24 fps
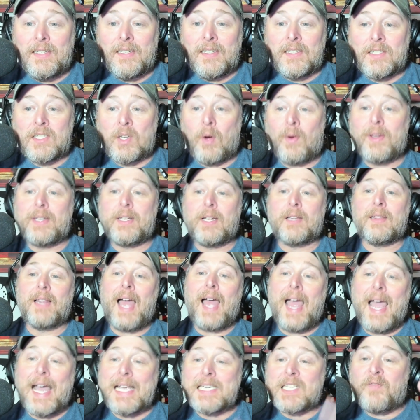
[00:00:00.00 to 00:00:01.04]
So in the
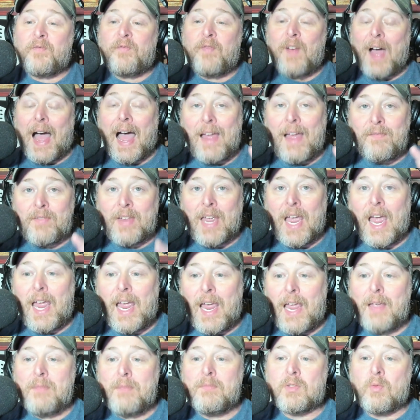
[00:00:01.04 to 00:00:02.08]
last five
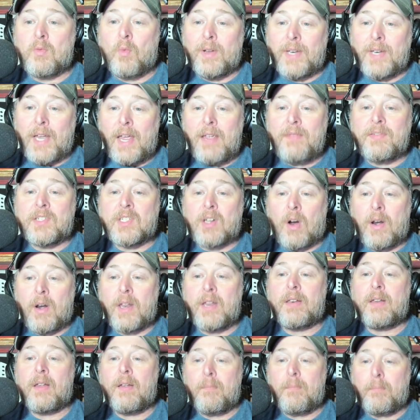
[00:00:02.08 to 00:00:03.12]
games, when they've
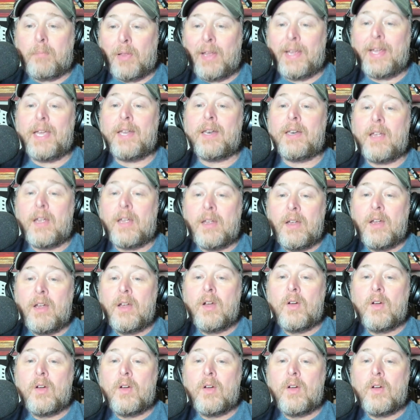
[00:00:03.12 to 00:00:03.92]
started playing